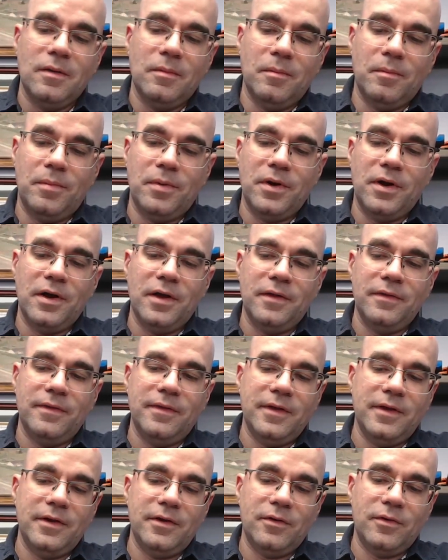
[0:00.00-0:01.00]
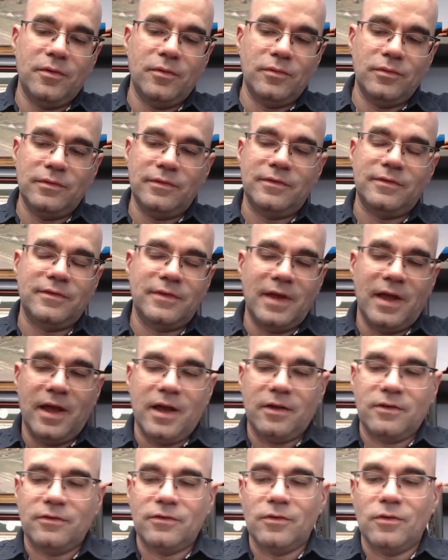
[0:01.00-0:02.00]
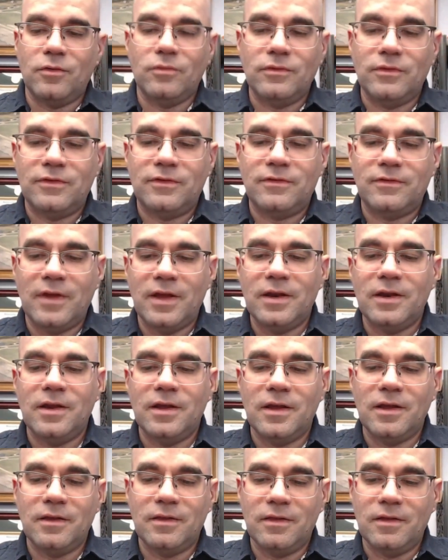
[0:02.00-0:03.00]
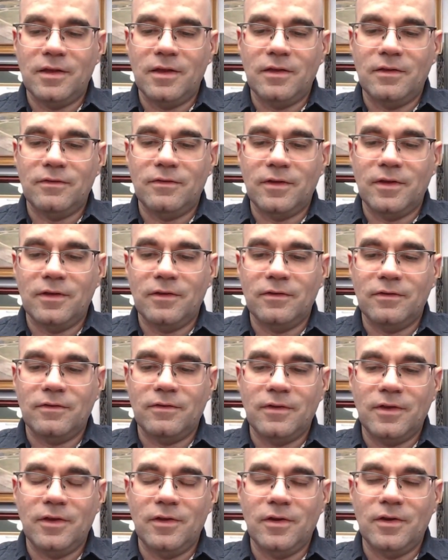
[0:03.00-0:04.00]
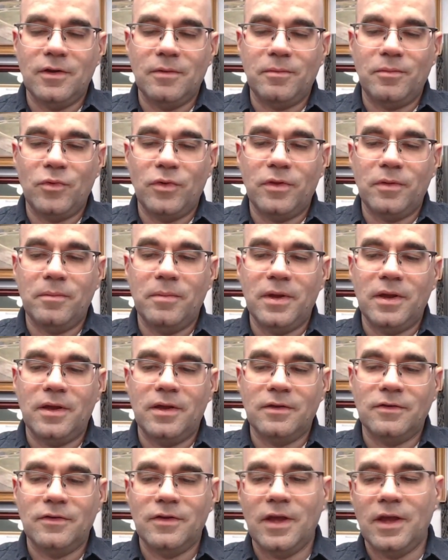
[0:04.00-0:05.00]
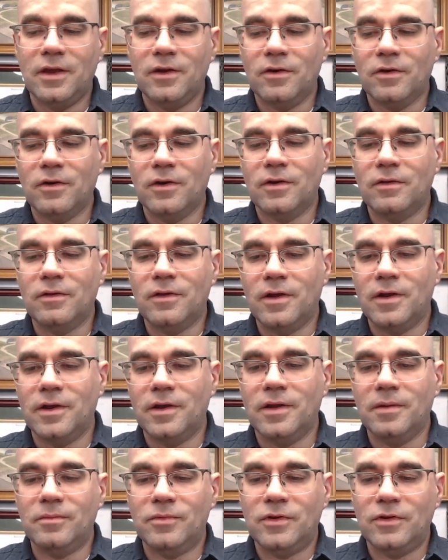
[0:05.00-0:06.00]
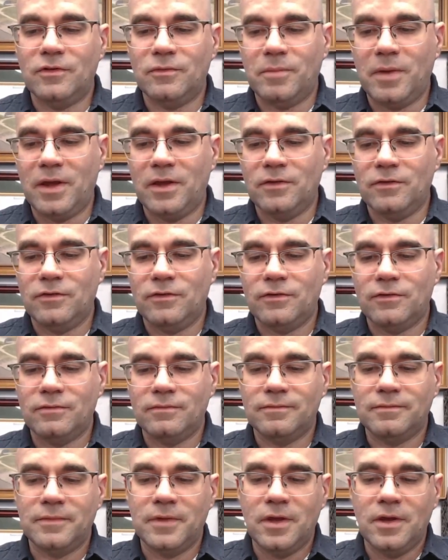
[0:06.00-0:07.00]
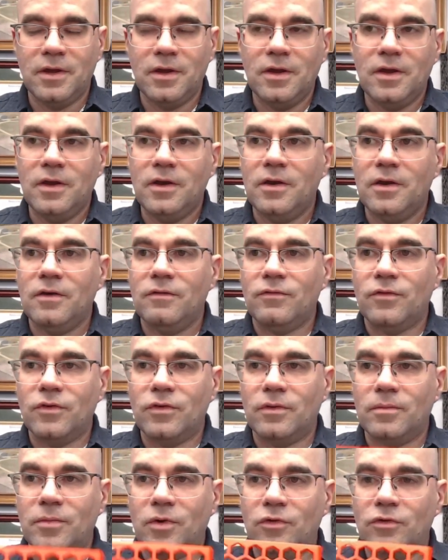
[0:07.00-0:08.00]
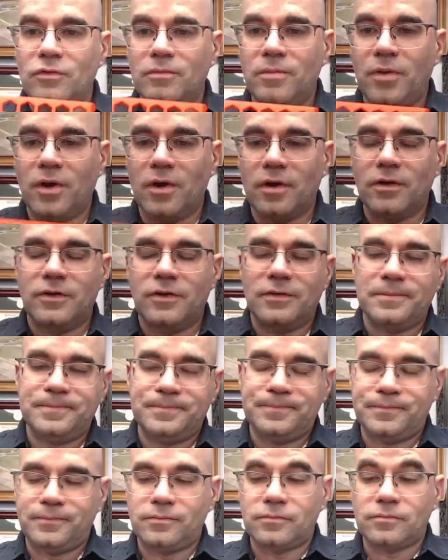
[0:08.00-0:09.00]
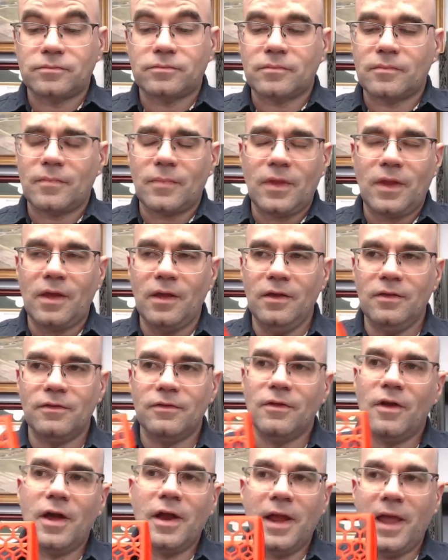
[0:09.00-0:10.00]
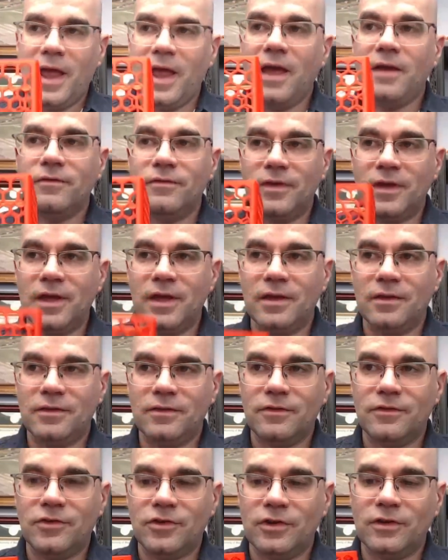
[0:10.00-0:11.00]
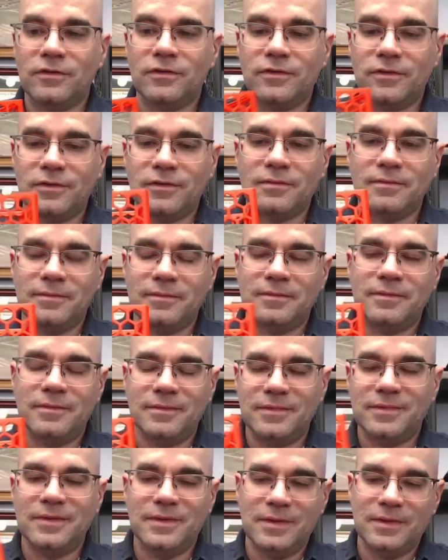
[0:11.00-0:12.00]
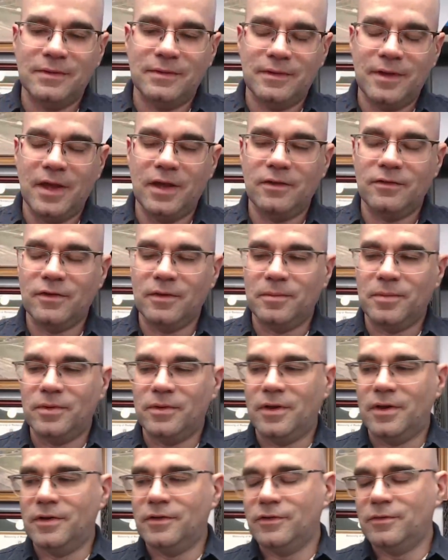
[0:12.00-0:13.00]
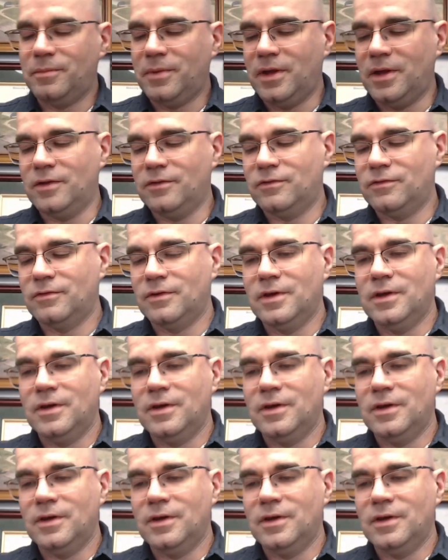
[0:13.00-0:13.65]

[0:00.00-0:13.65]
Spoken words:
but they don't stack. So sending these you end up with a big container and a lot of empty space for the most part. It's not heavy, it's just takes up a lot of space.